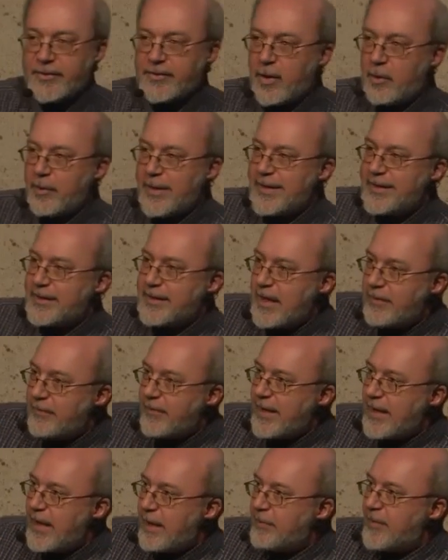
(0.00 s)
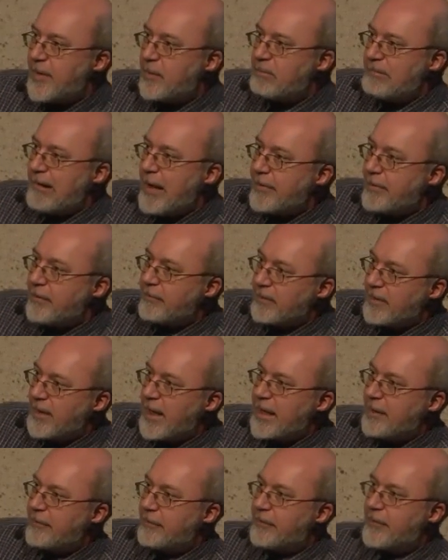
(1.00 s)
as though he's giving him the breath of
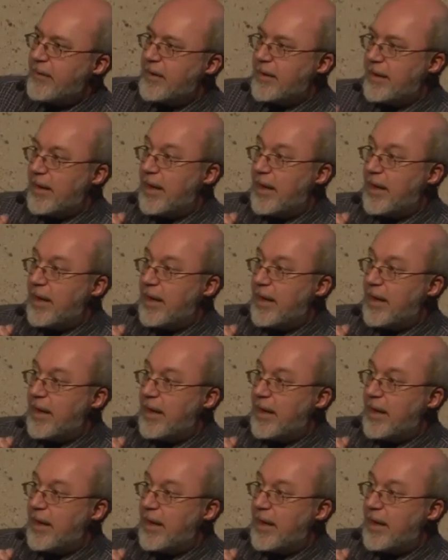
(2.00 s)
life